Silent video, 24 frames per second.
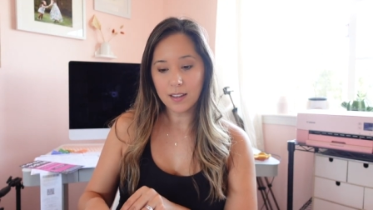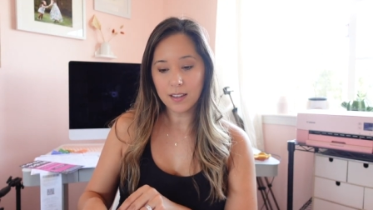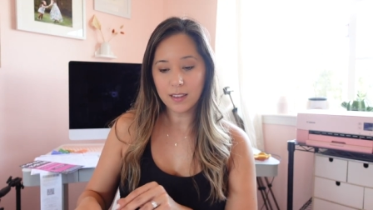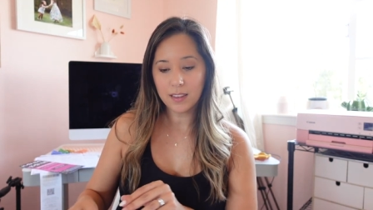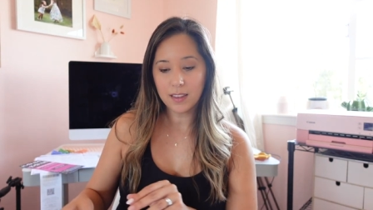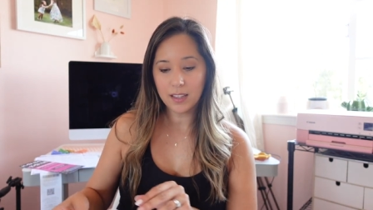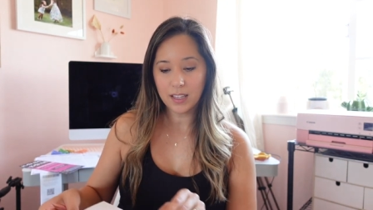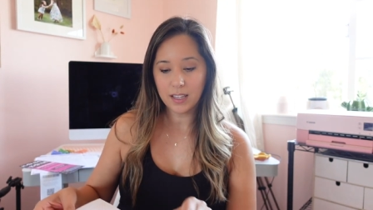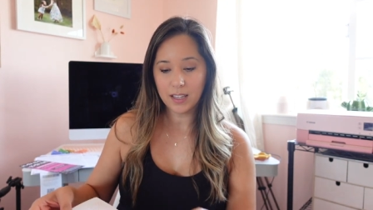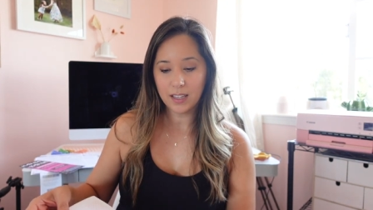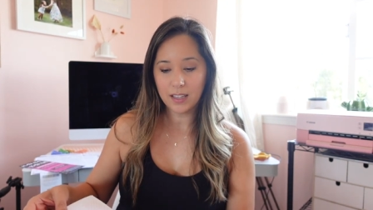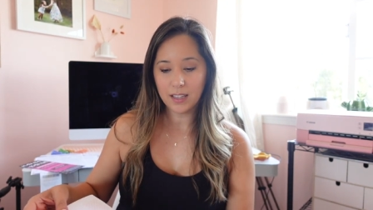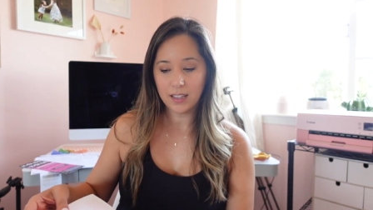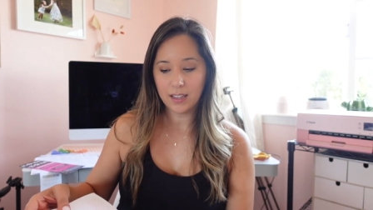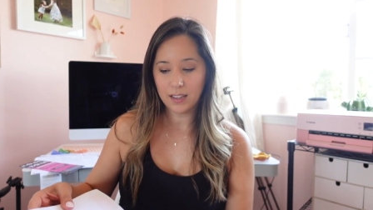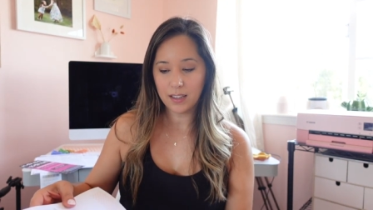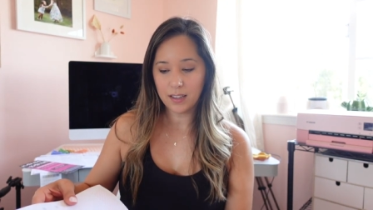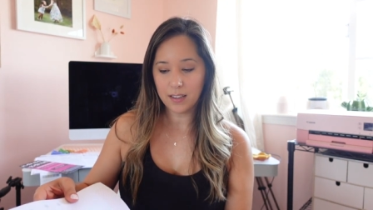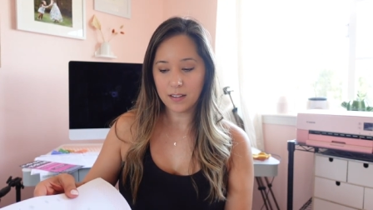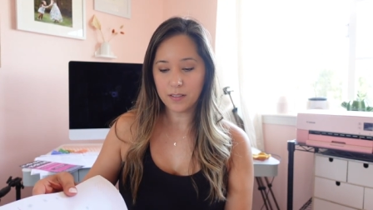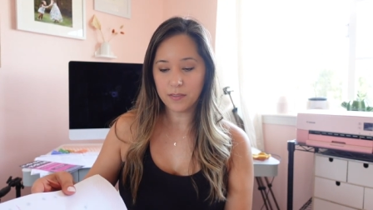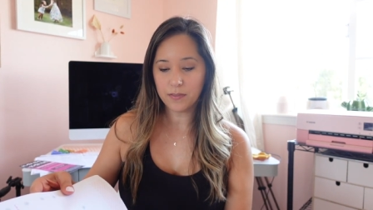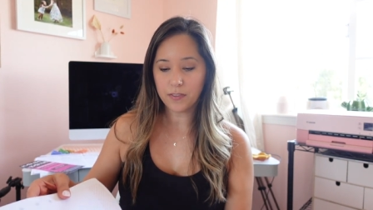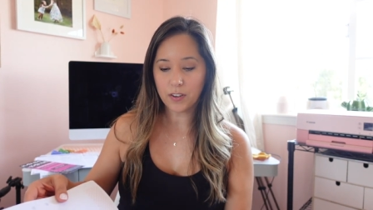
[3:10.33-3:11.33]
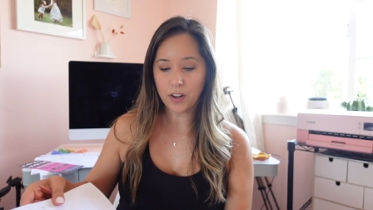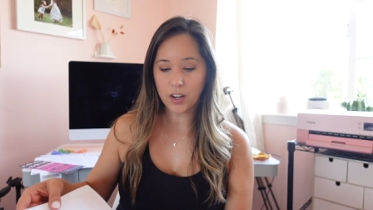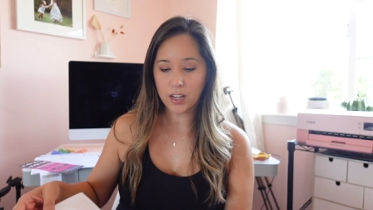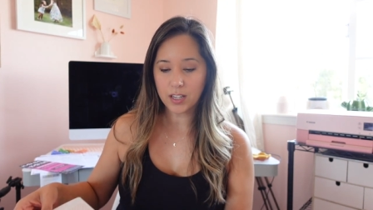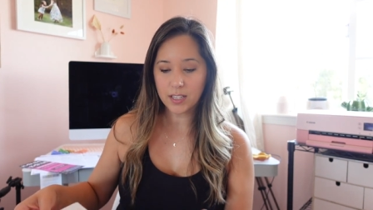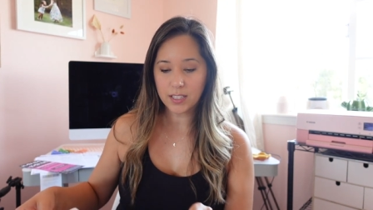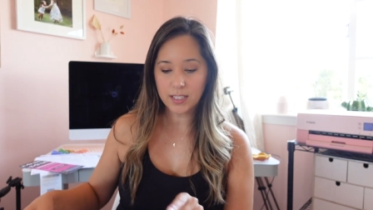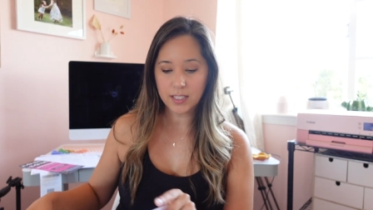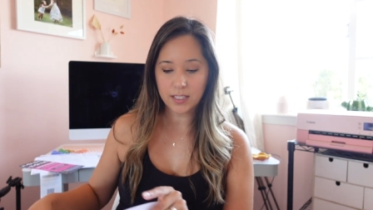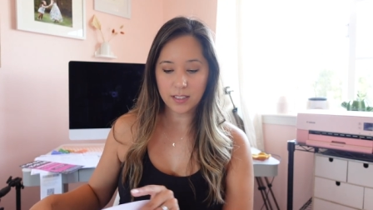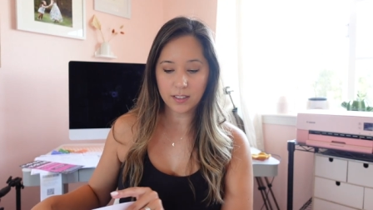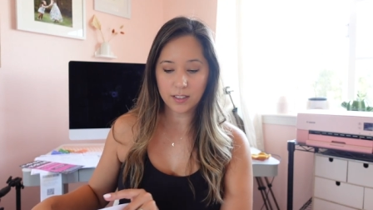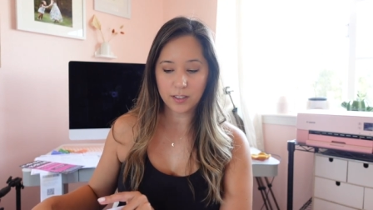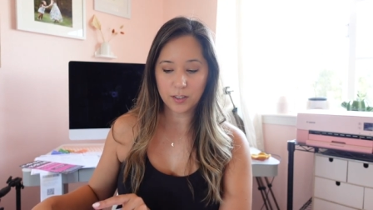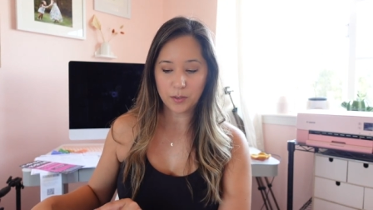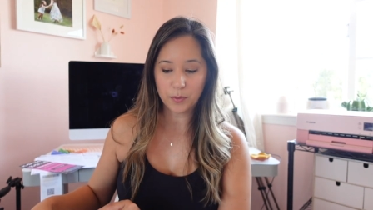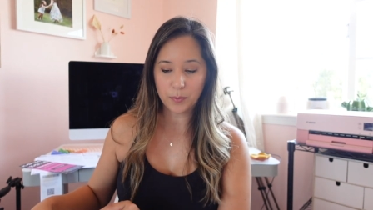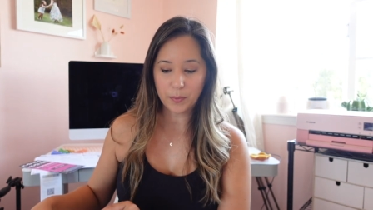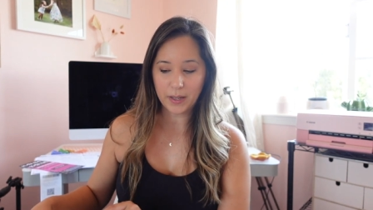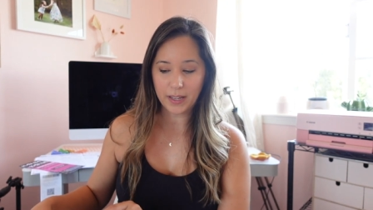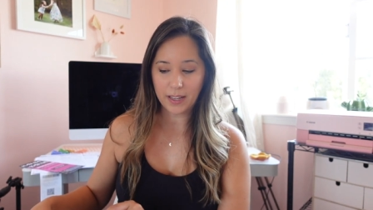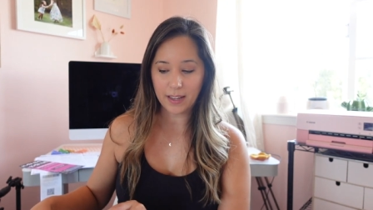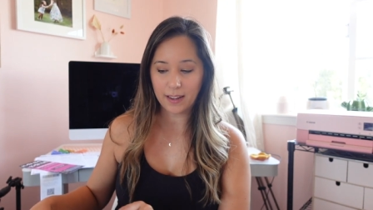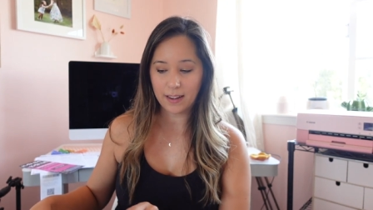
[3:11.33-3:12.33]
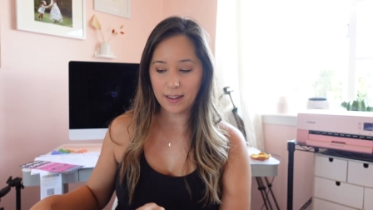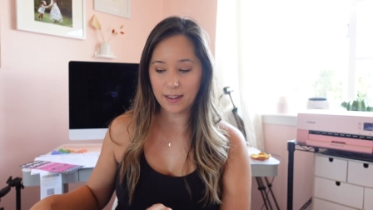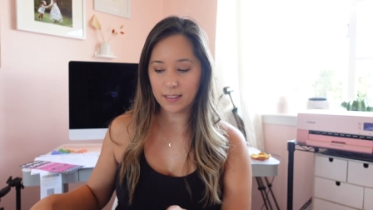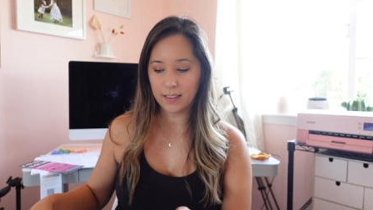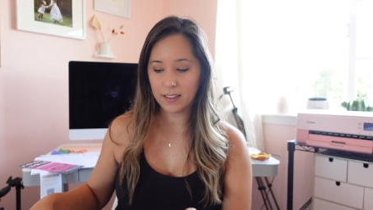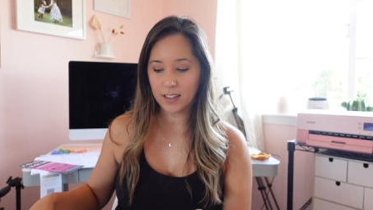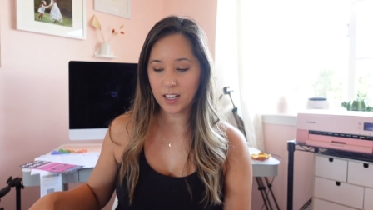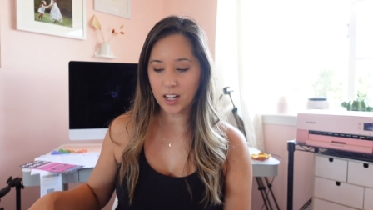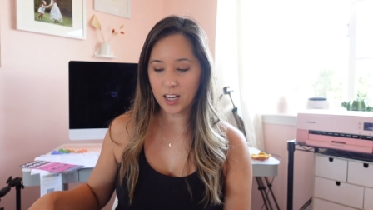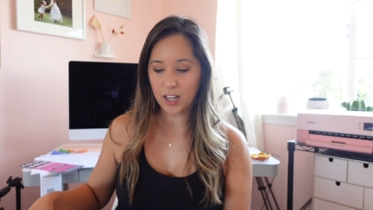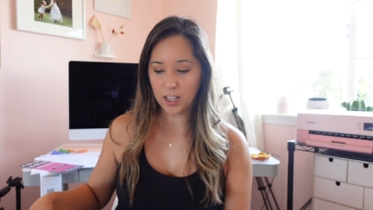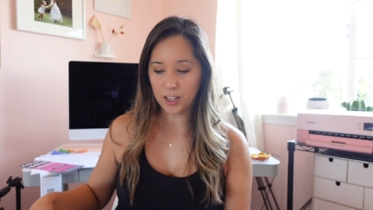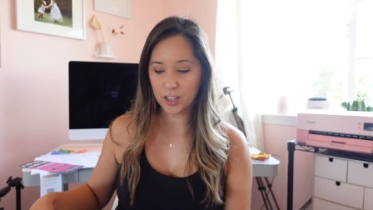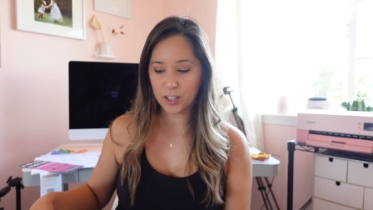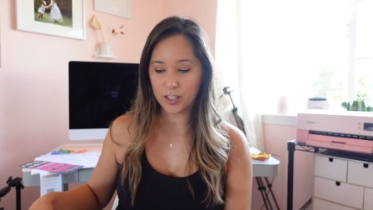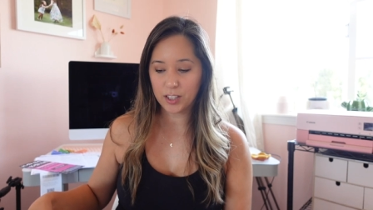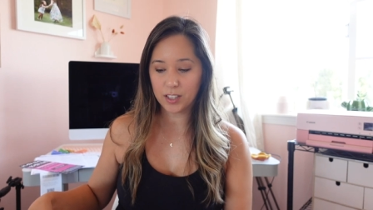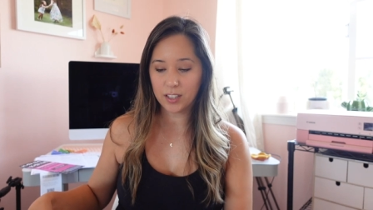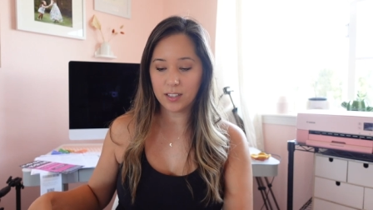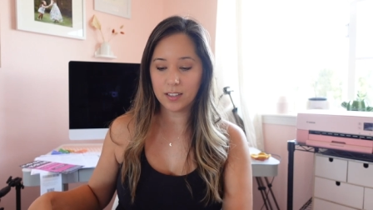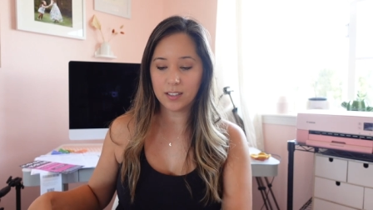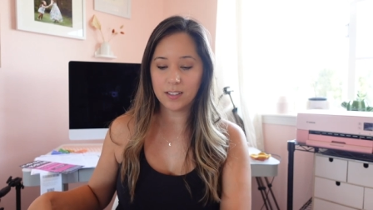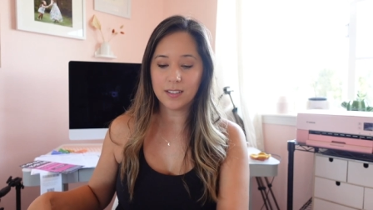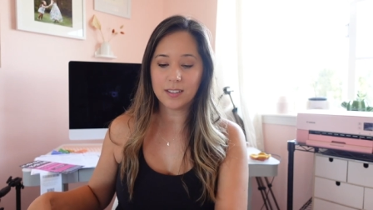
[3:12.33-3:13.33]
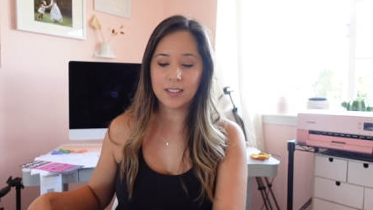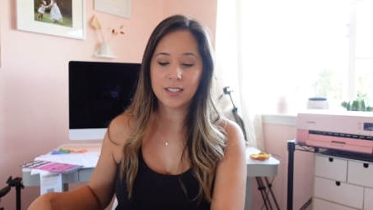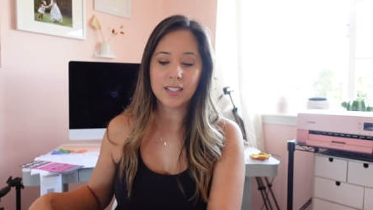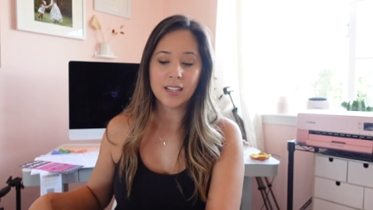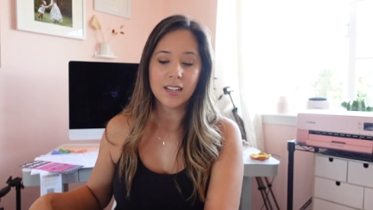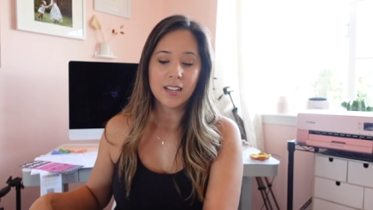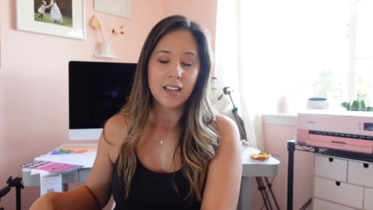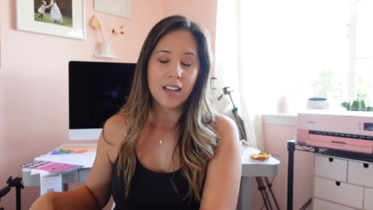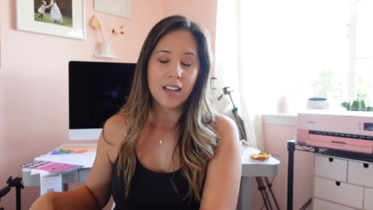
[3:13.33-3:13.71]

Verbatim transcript: the fonts a little bit, the colors.